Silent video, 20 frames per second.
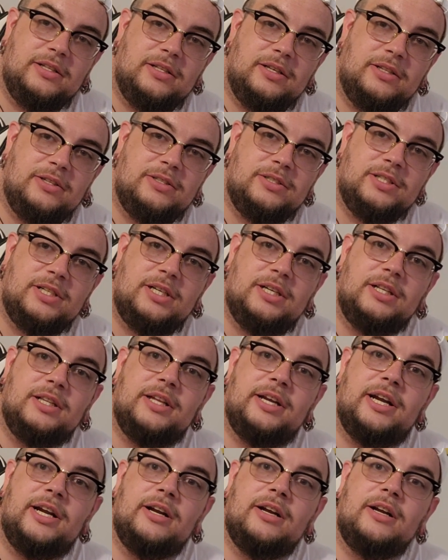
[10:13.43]
Oh, there's a
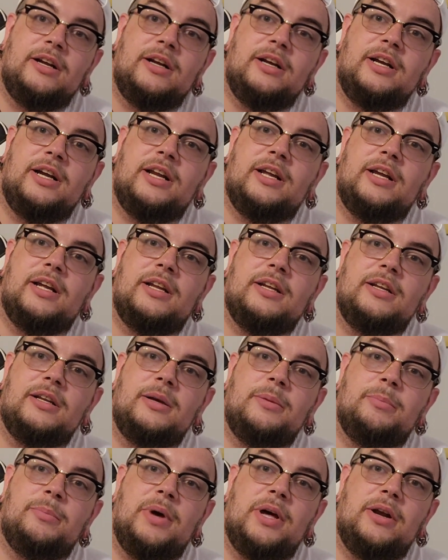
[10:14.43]
glare. I gotta get
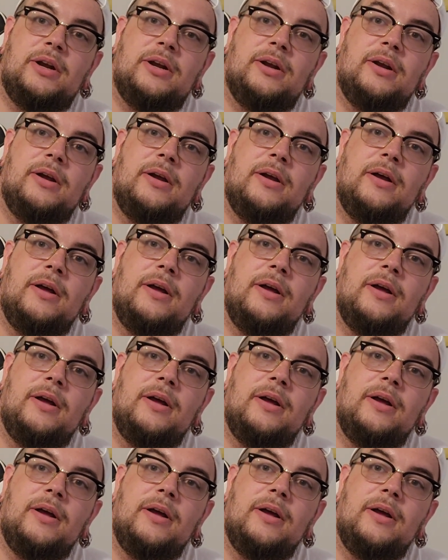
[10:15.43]
a better.